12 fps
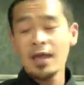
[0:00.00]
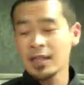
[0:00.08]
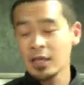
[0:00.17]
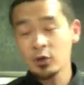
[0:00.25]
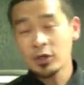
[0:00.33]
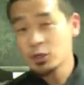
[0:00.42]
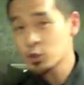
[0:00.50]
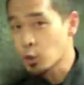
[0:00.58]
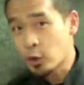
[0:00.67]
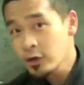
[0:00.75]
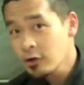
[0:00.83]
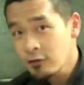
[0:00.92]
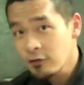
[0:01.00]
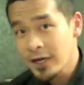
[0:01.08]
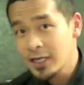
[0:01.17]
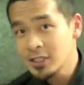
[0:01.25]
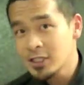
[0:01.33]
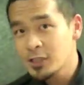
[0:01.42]
that you can store in your
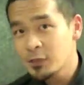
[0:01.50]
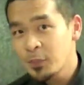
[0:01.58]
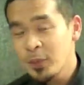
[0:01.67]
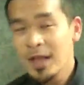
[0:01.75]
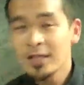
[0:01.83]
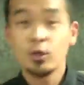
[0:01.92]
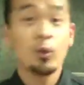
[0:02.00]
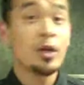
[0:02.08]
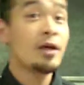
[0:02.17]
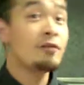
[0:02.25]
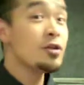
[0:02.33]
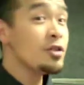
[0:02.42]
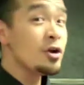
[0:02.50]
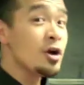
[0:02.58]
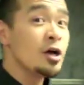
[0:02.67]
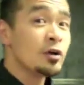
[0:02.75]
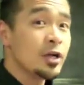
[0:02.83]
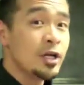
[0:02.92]
fridge, so whenever they're
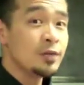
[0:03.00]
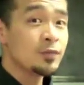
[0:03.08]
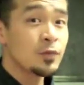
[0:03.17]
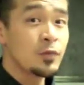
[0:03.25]
hungry,